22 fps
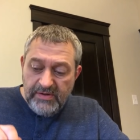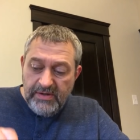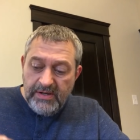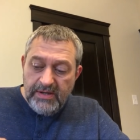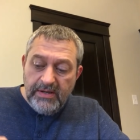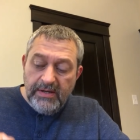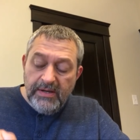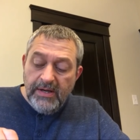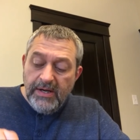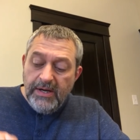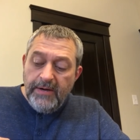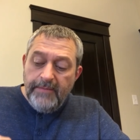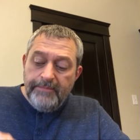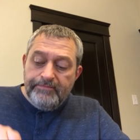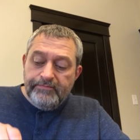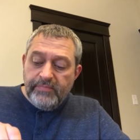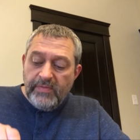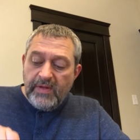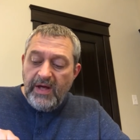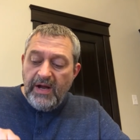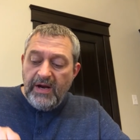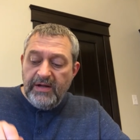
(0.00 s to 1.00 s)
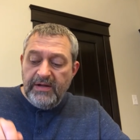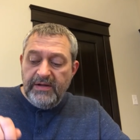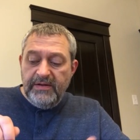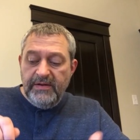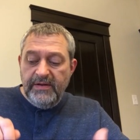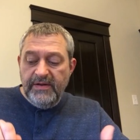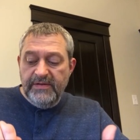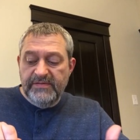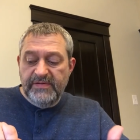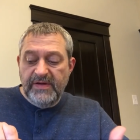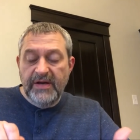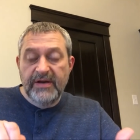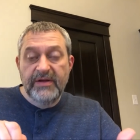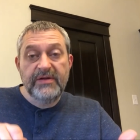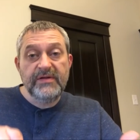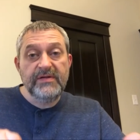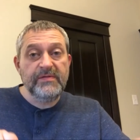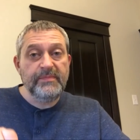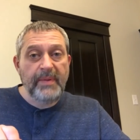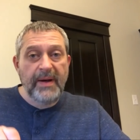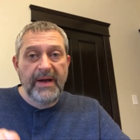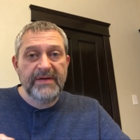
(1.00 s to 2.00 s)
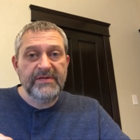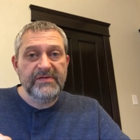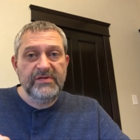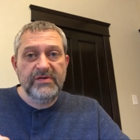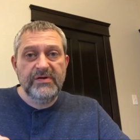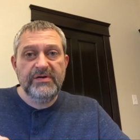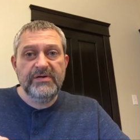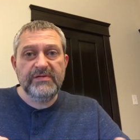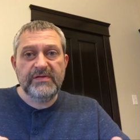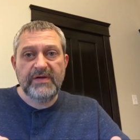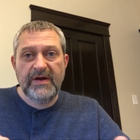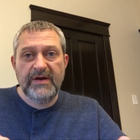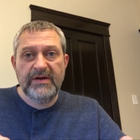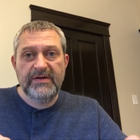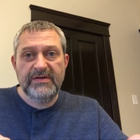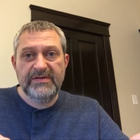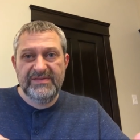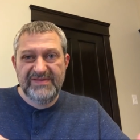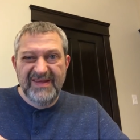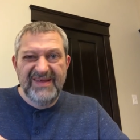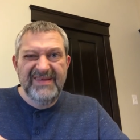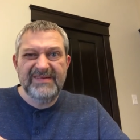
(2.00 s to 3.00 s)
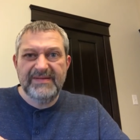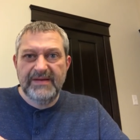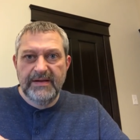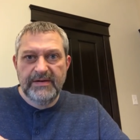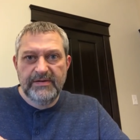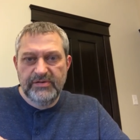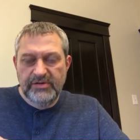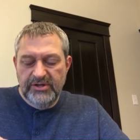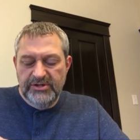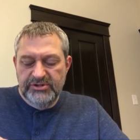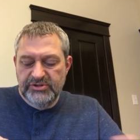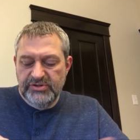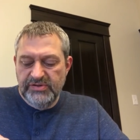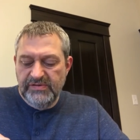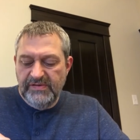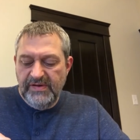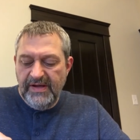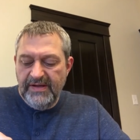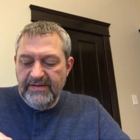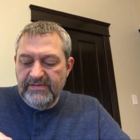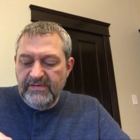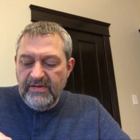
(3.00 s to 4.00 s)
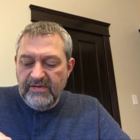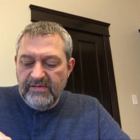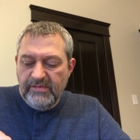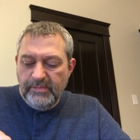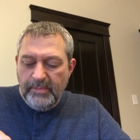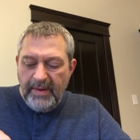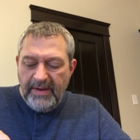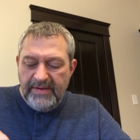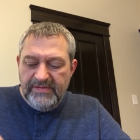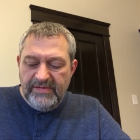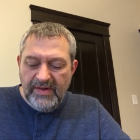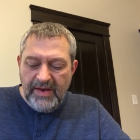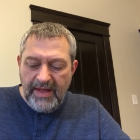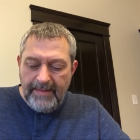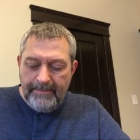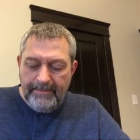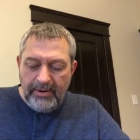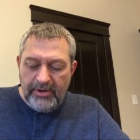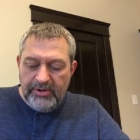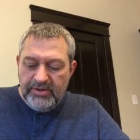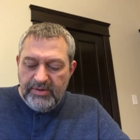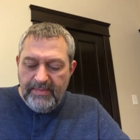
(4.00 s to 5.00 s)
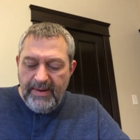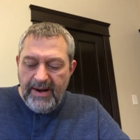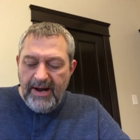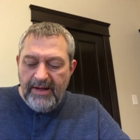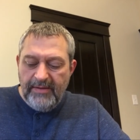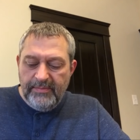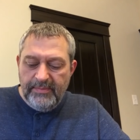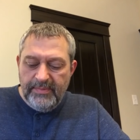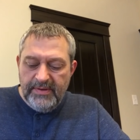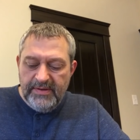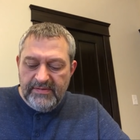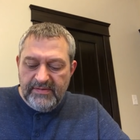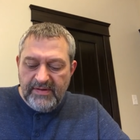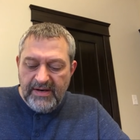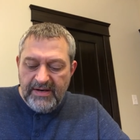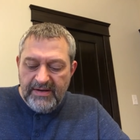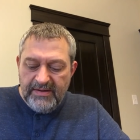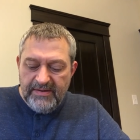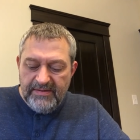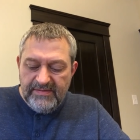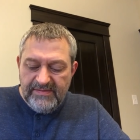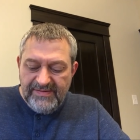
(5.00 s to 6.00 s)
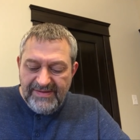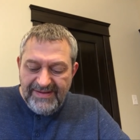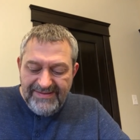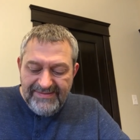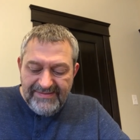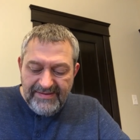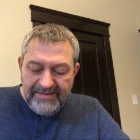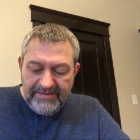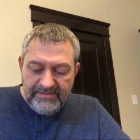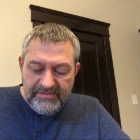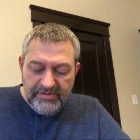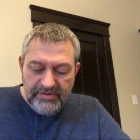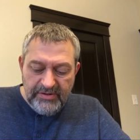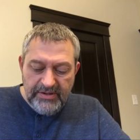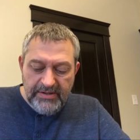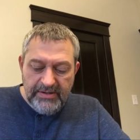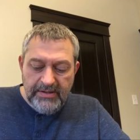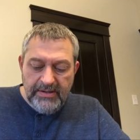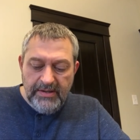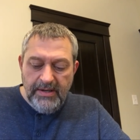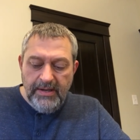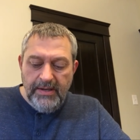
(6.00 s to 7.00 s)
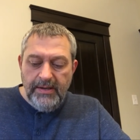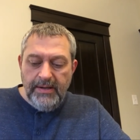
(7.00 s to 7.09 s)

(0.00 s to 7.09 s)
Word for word: good. It's got a good spice to it. It's got a good seasoning to it, I should say. It's not spicy like burn your mouth, but it's got a good seasoning to it.